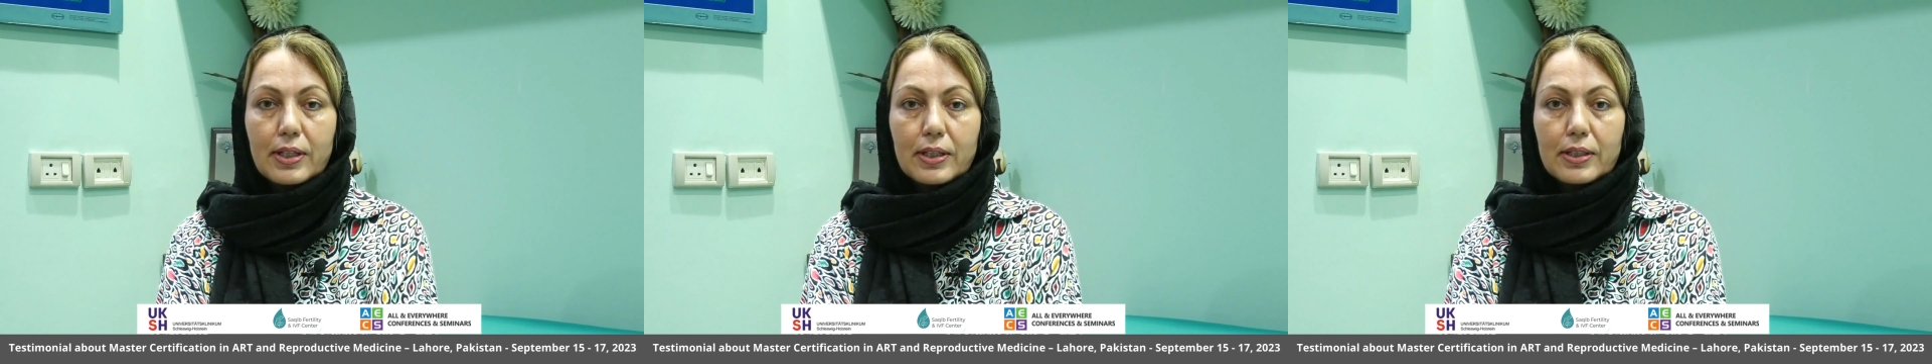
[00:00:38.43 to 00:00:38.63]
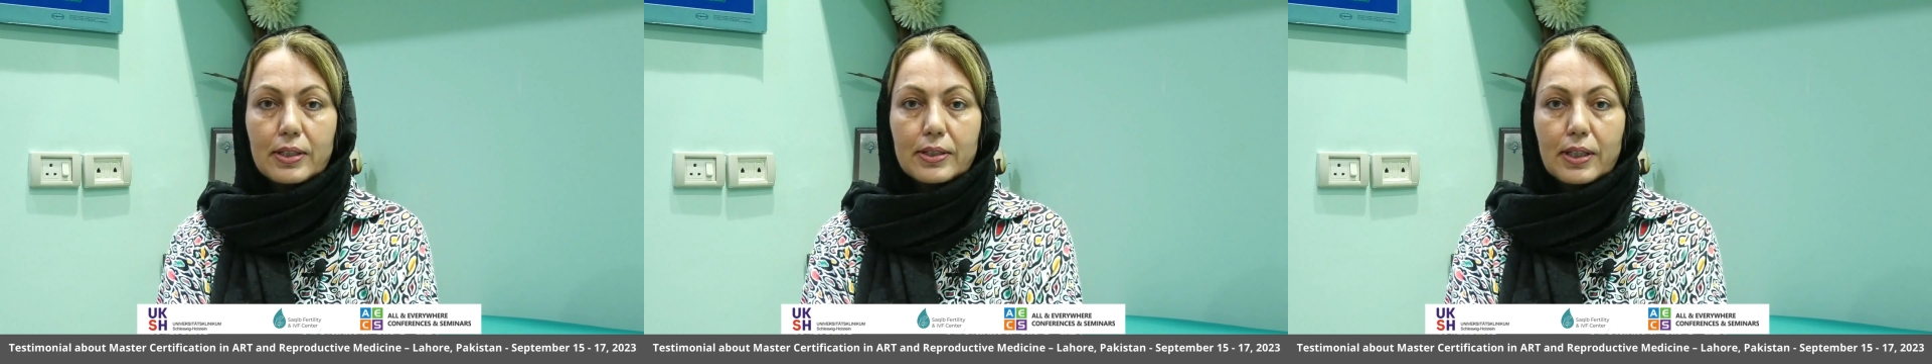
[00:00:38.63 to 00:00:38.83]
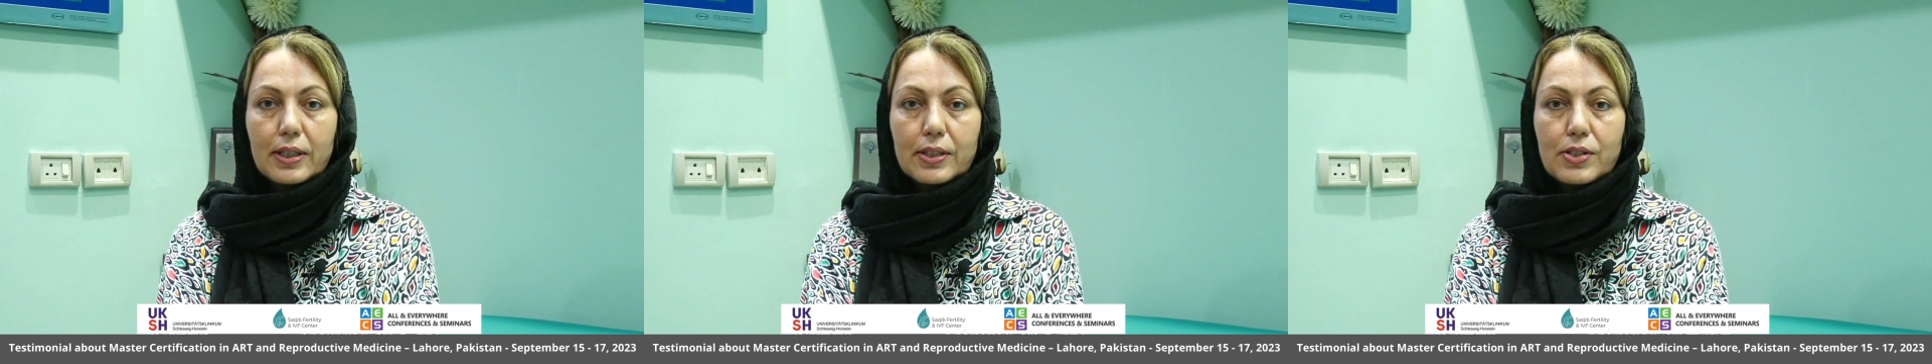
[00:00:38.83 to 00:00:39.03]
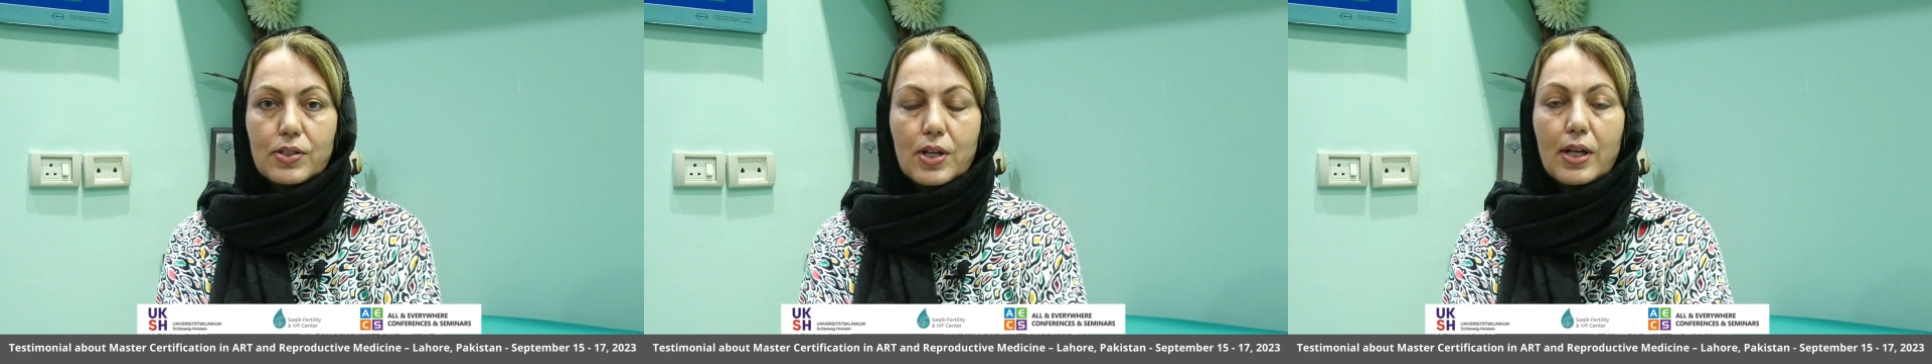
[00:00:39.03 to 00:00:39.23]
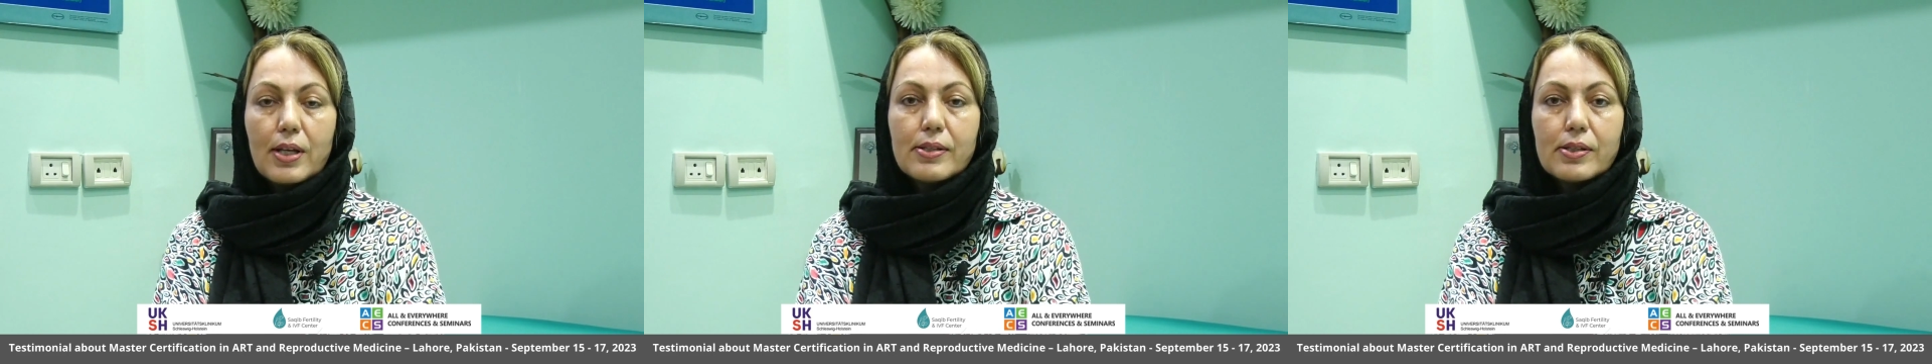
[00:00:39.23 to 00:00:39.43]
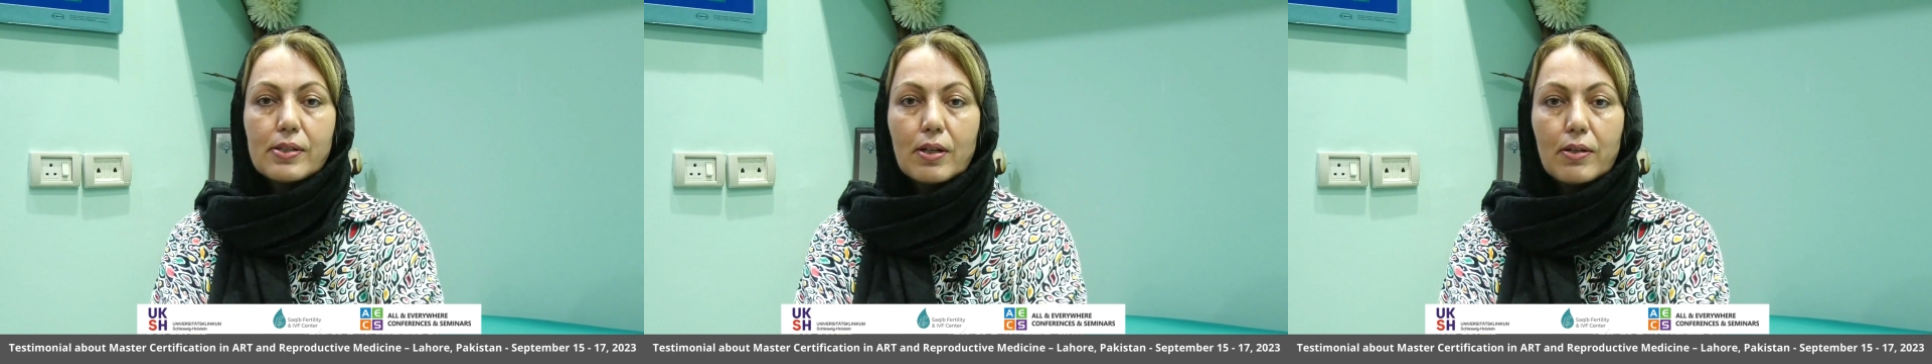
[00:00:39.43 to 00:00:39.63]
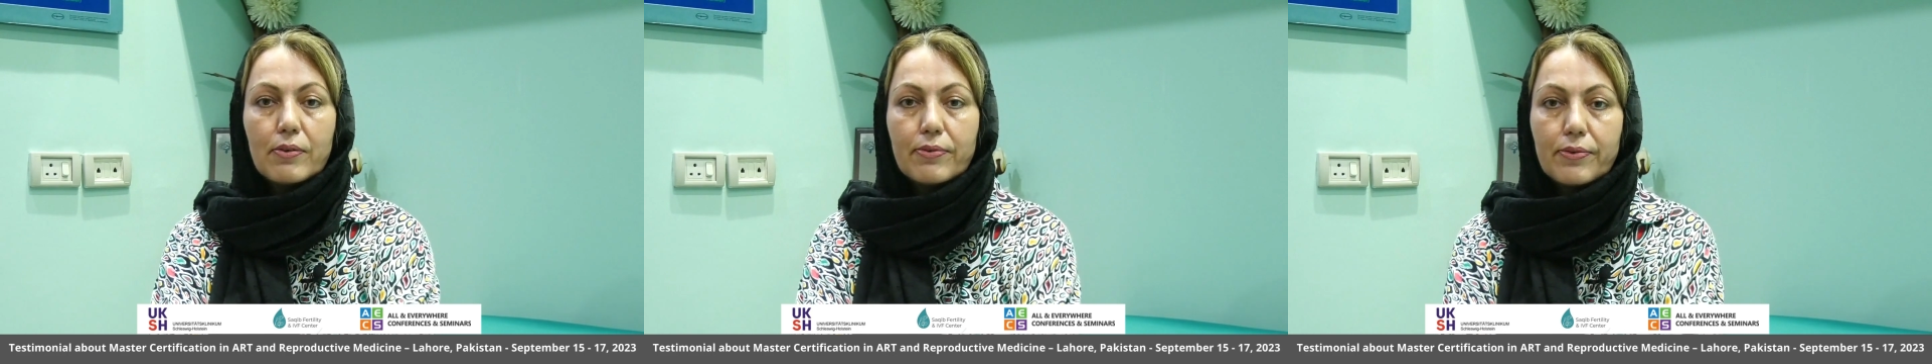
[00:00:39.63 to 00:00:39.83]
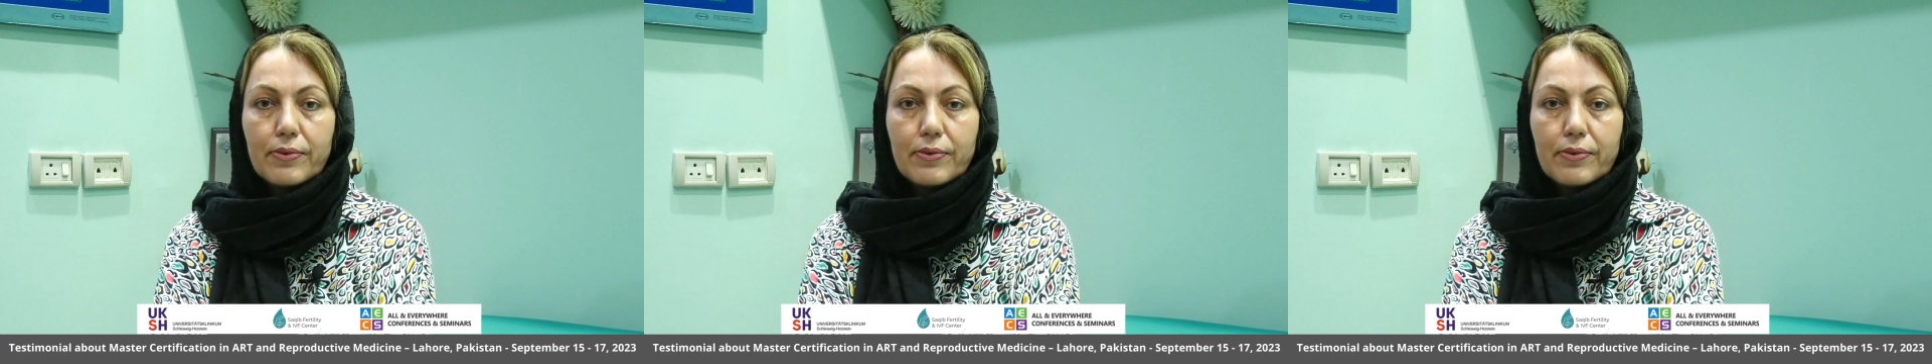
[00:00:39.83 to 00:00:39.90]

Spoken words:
the chance of